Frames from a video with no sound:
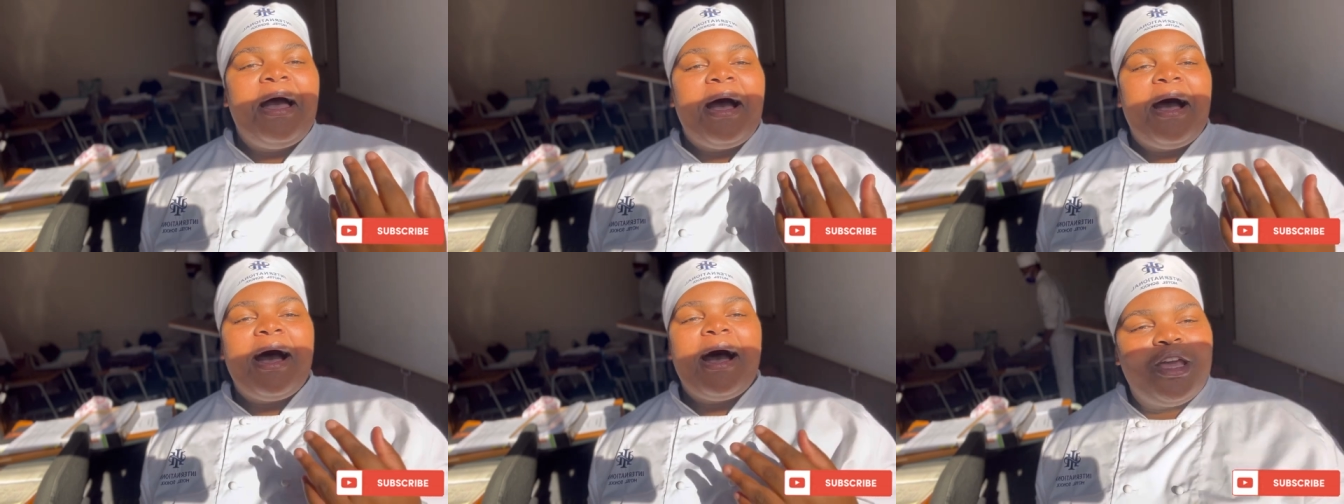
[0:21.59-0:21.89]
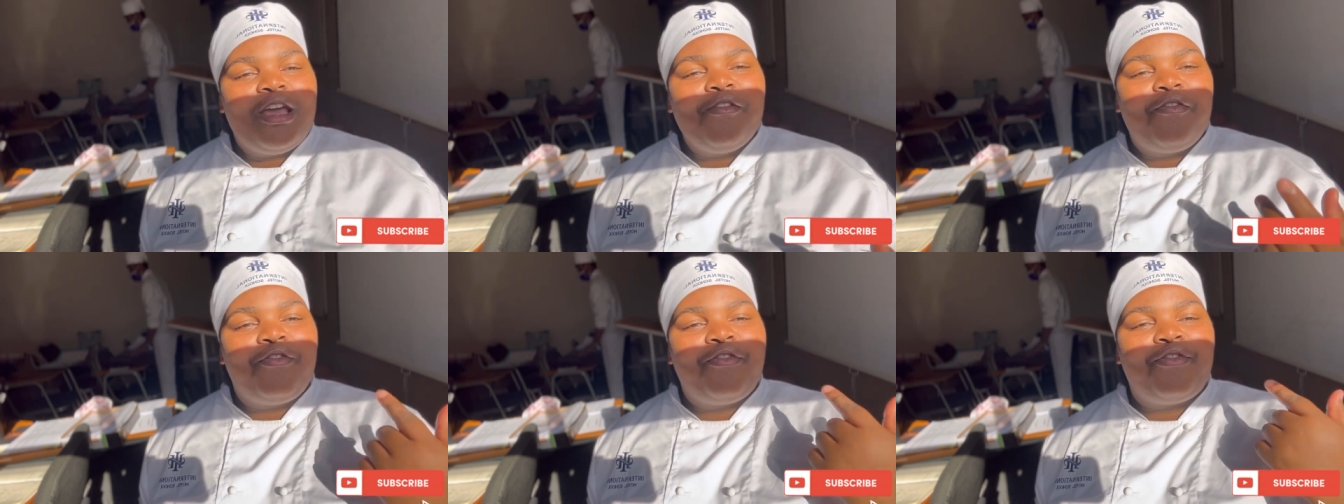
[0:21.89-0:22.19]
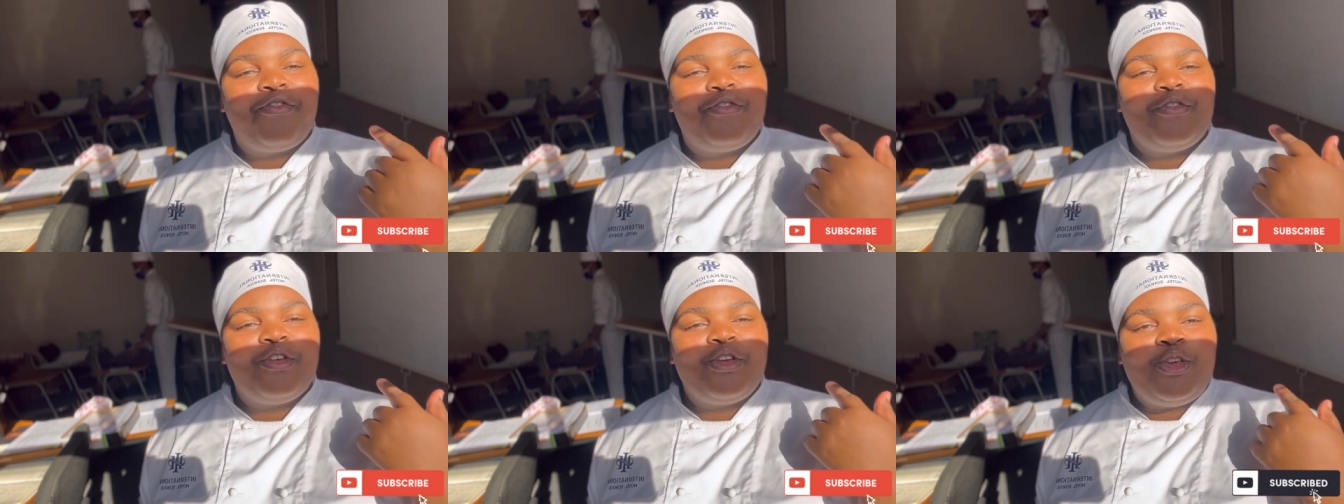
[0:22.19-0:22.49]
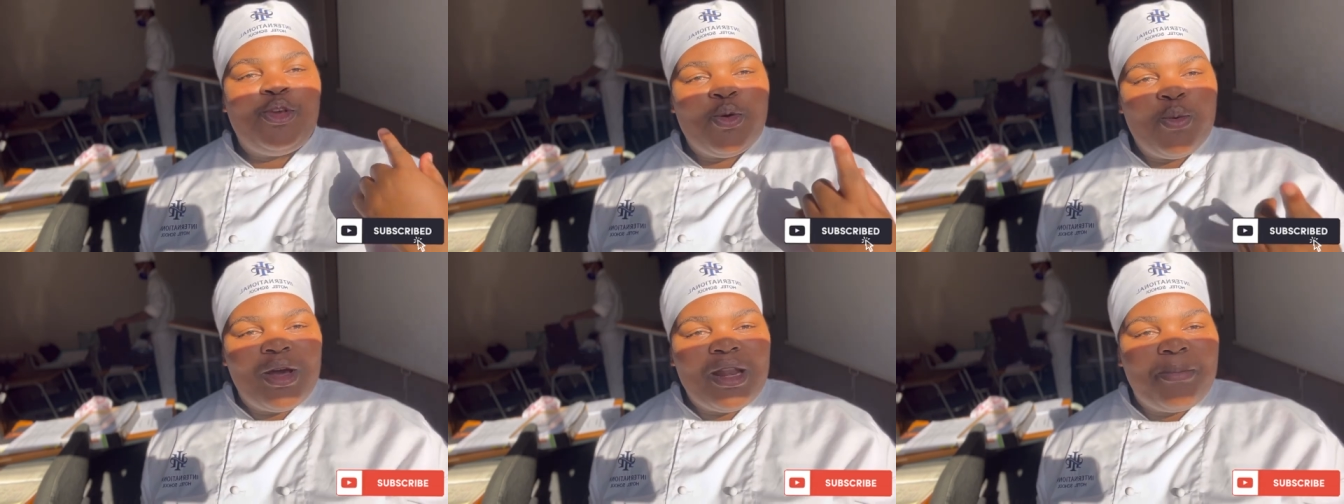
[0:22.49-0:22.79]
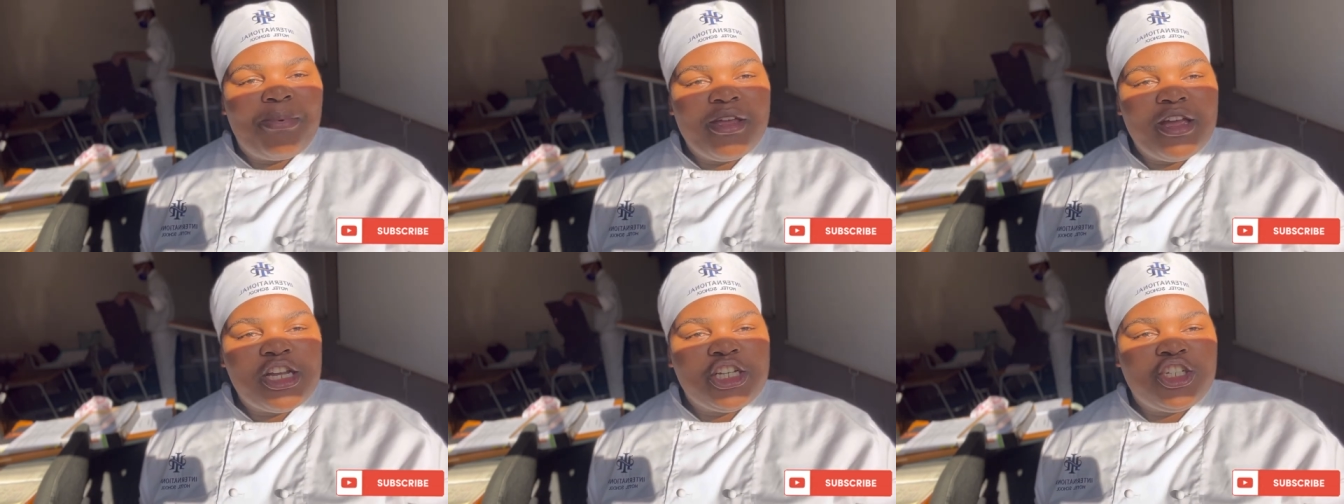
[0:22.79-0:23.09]
Uh, if you want to
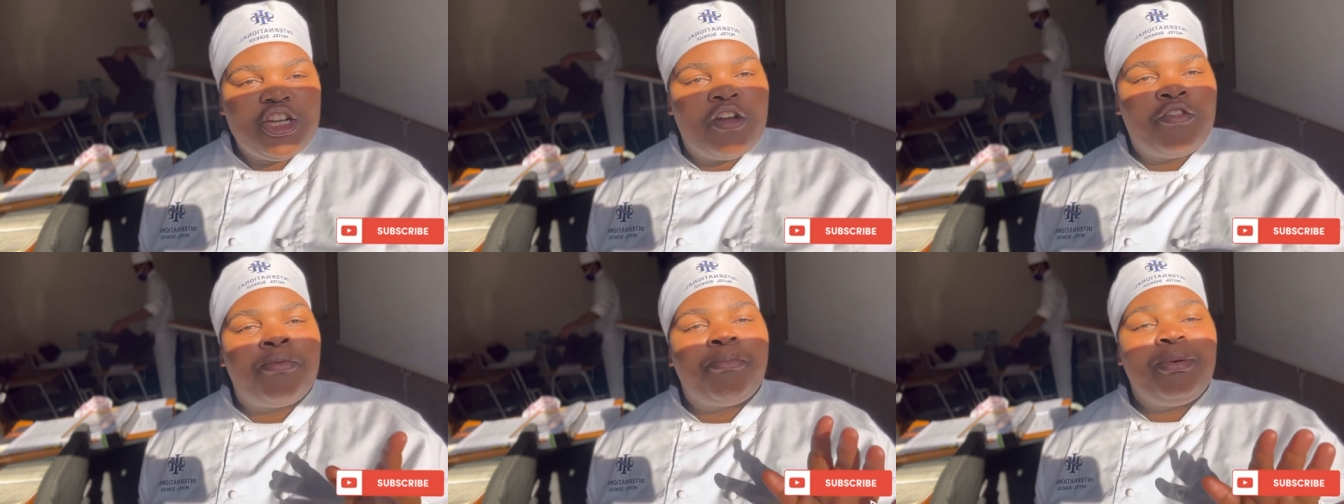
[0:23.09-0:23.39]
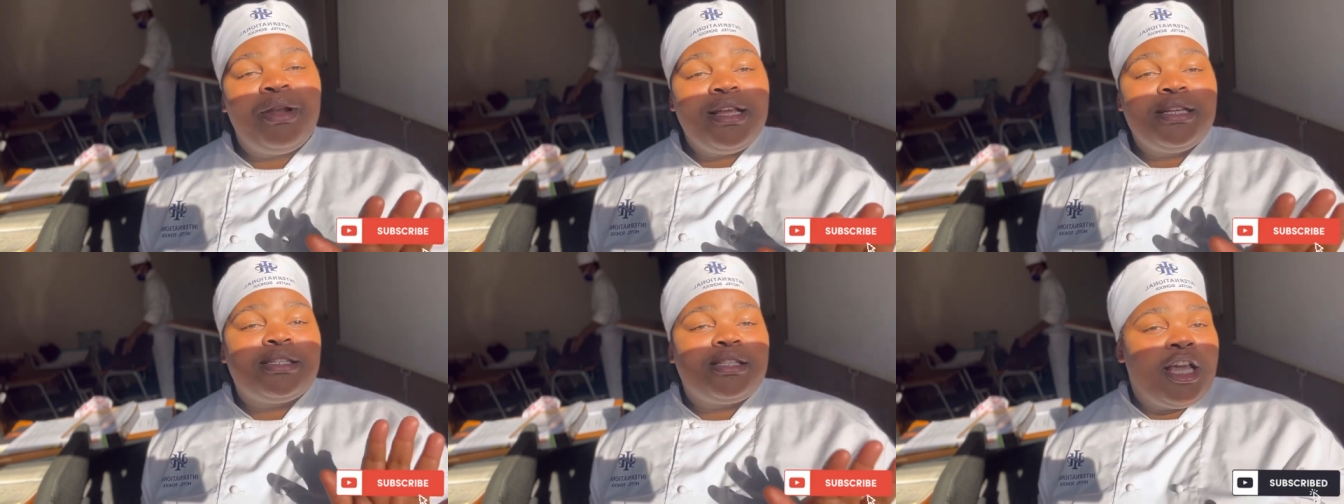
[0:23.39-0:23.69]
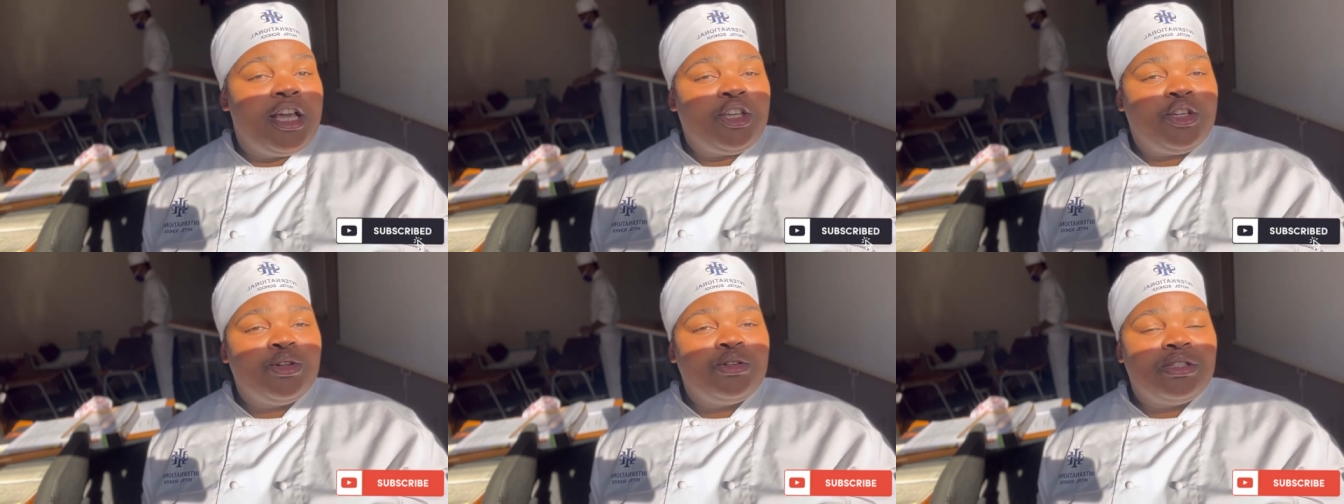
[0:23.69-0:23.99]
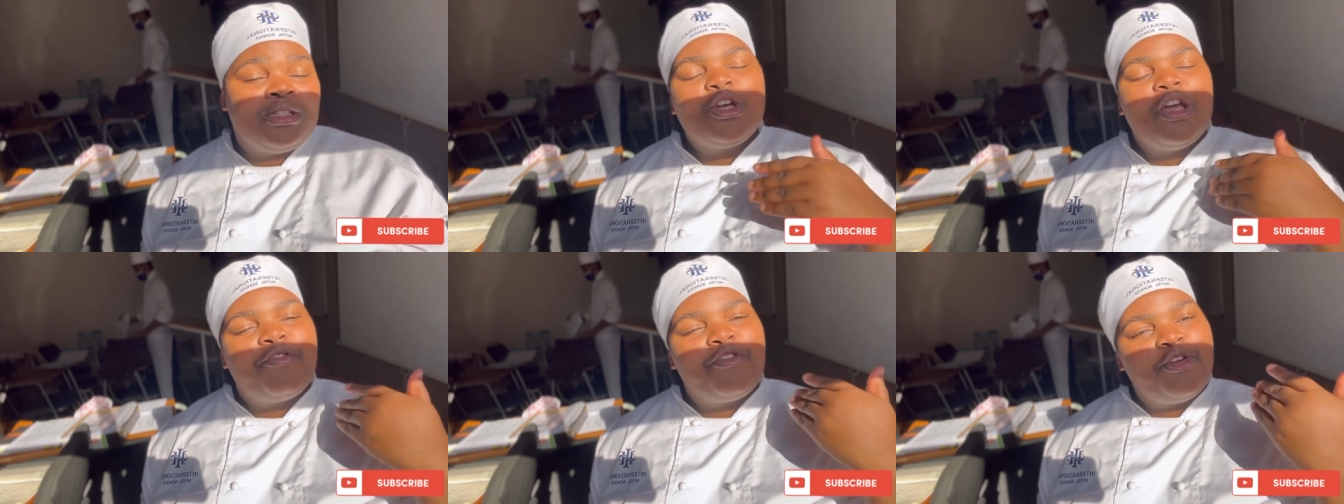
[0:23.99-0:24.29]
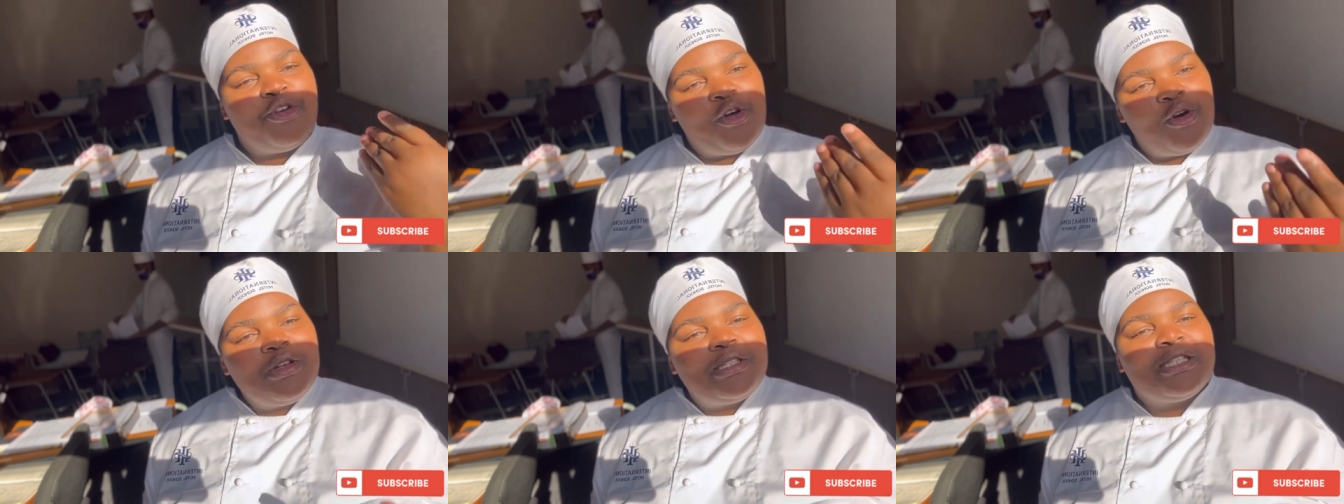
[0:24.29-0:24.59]
be a chef, please stay tuned. If you
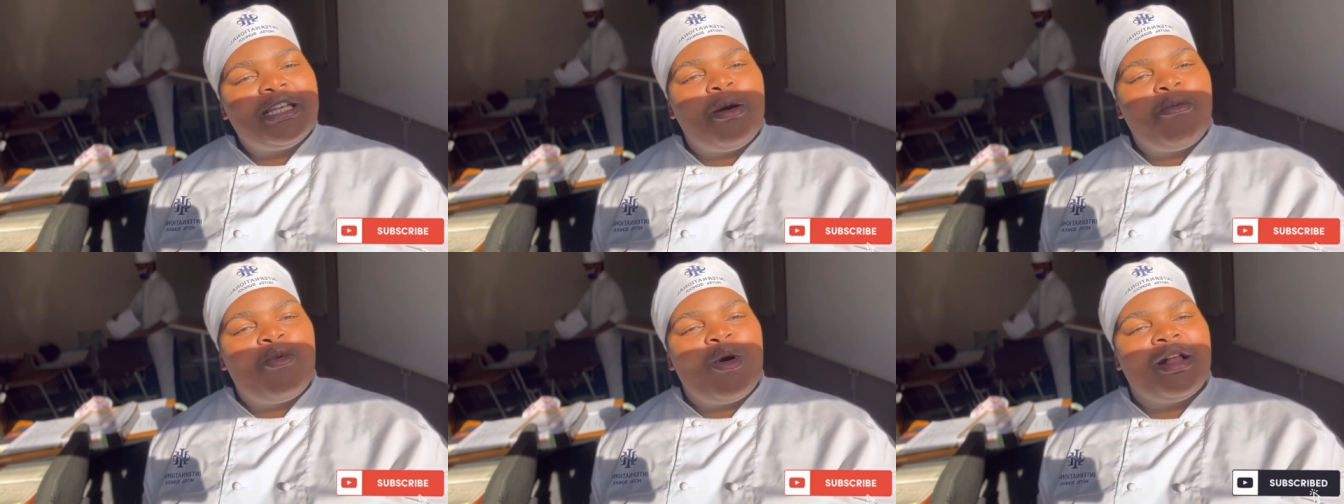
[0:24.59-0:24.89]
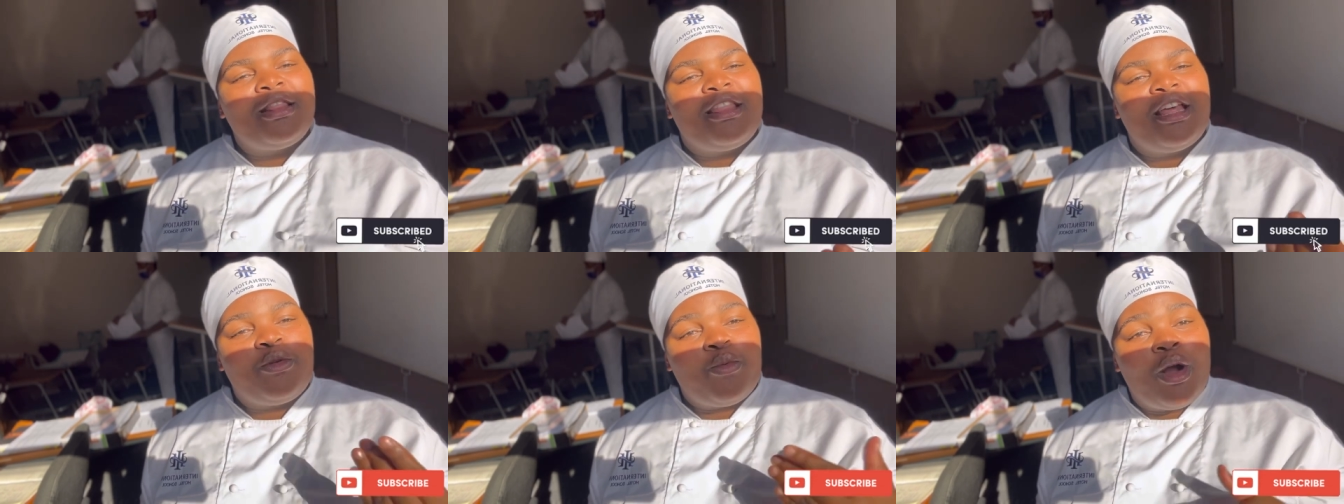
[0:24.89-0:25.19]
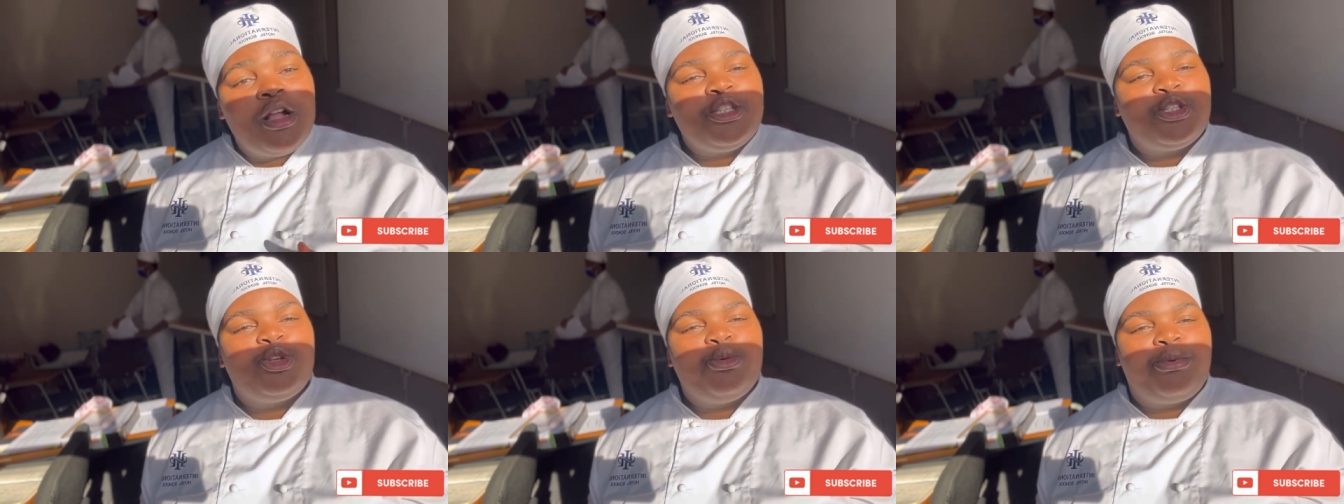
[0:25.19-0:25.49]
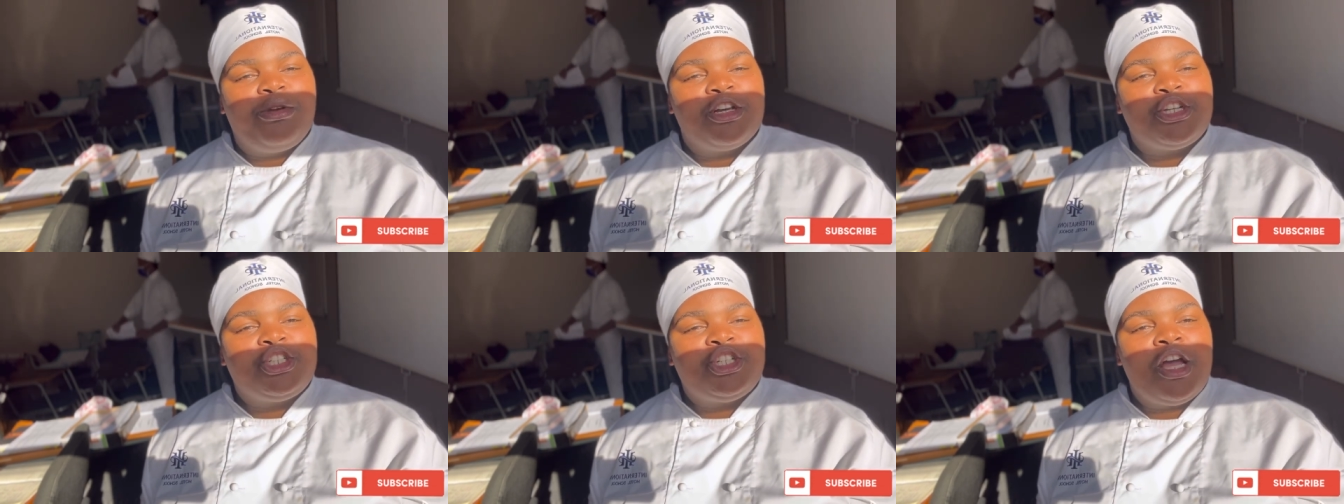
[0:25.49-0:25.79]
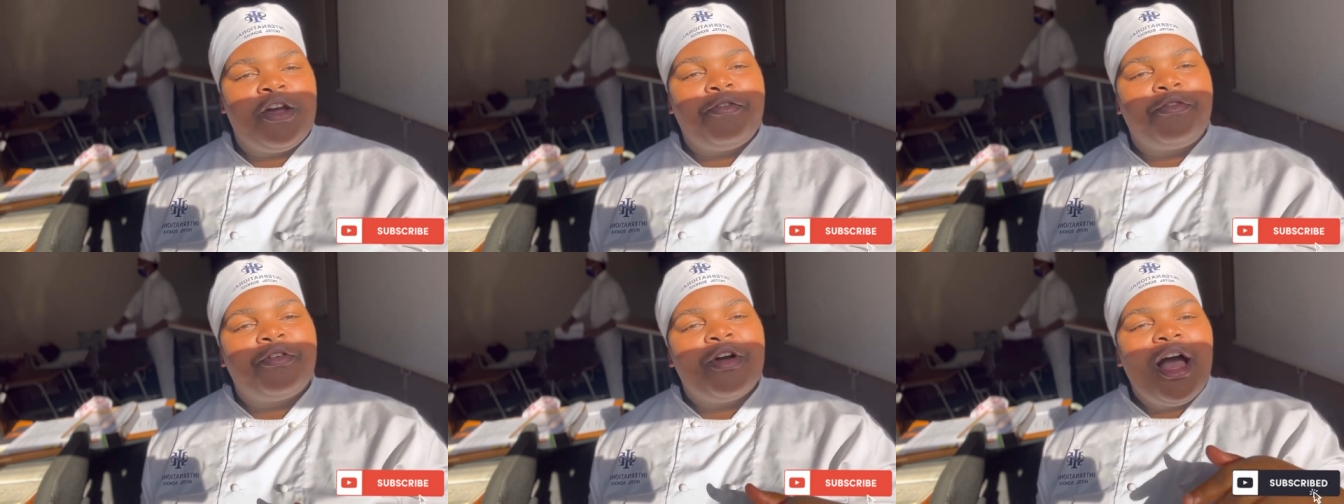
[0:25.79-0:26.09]
know someone that wants to be a
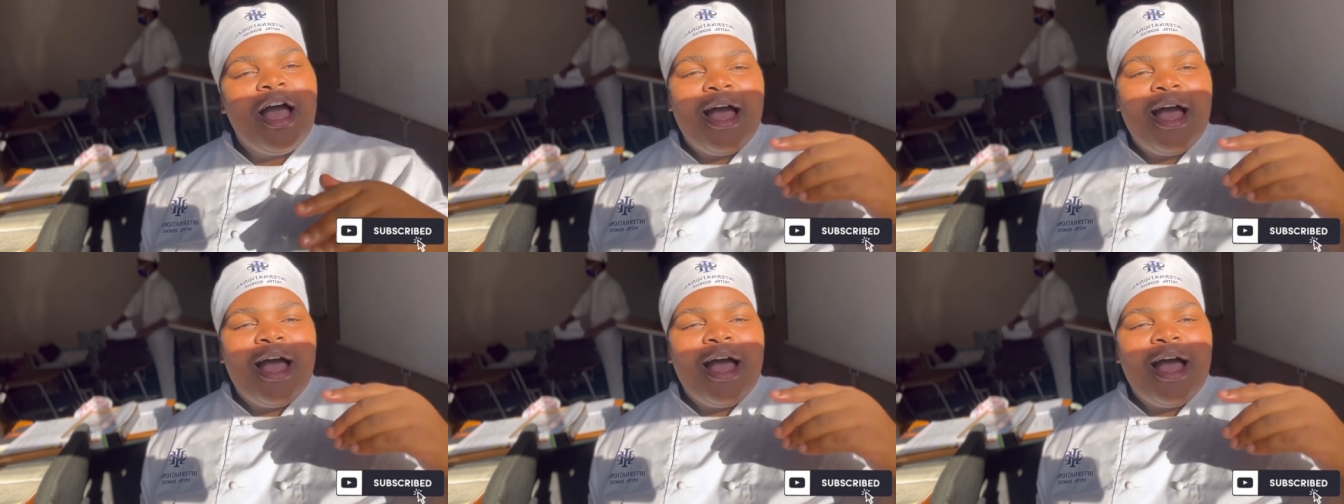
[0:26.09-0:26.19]
chef,